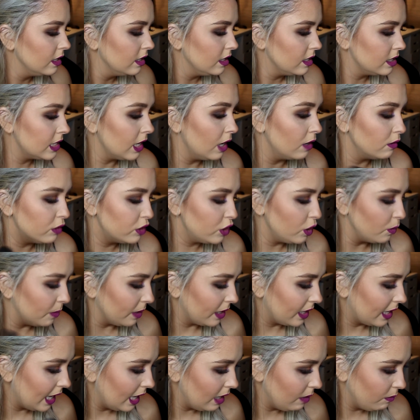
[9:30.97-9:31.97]
So to
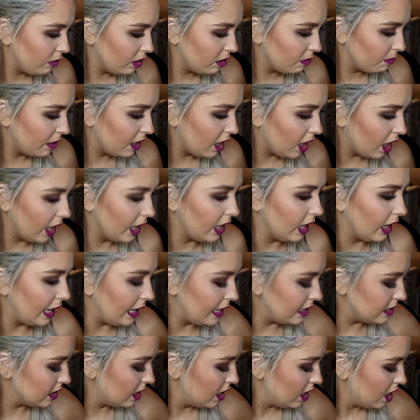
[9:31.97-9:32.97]
begin with my
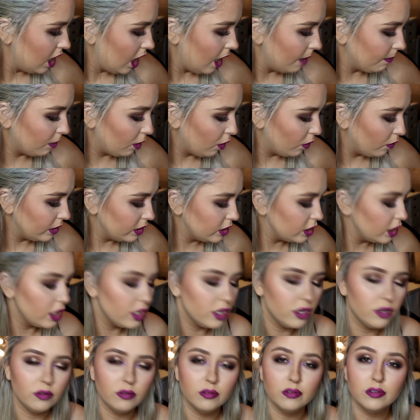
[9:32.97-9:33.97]
highlight, I'm going to
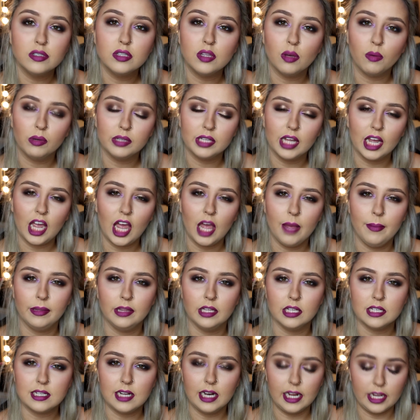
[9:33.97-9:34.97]
use the one that came in
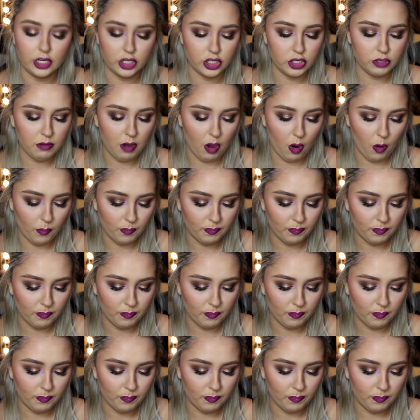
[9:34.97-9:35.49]
the Sleek Duo.